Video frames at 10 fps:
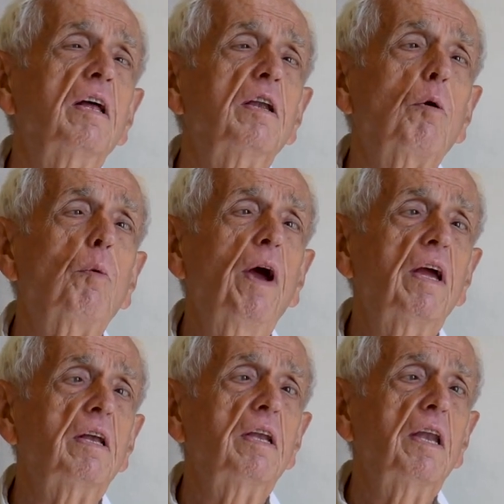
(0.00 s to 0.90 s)
in a
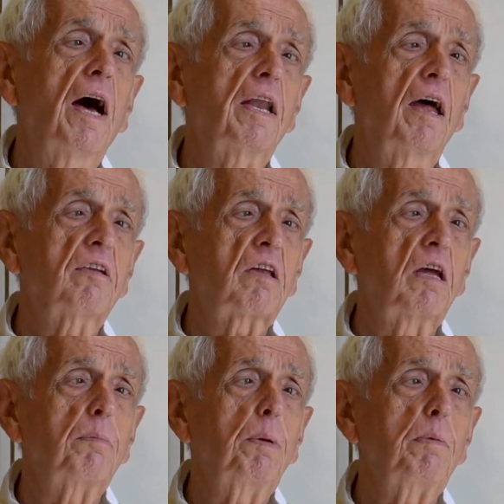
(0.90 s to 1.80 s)
way, not
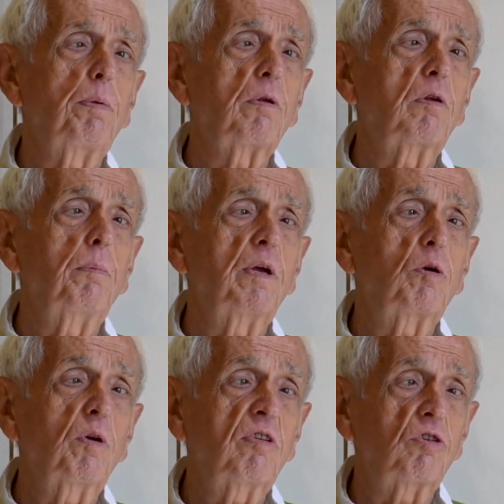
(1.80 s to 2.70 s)
asking people to be
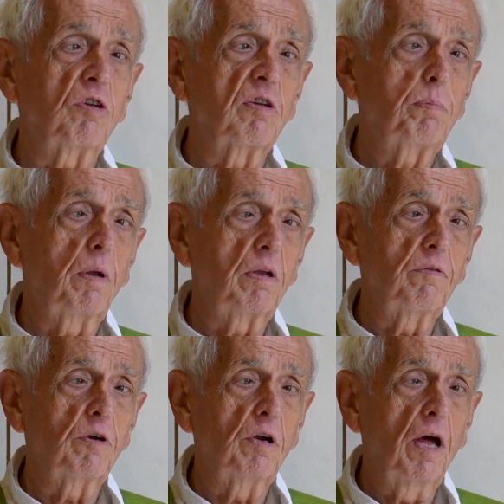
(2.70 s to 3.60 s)
Christians,
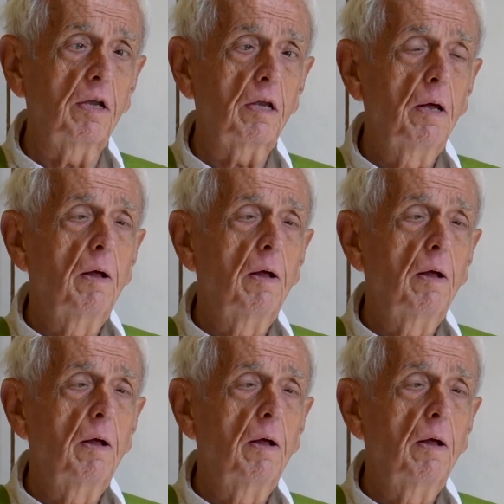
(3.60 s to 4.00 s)
believe it or not,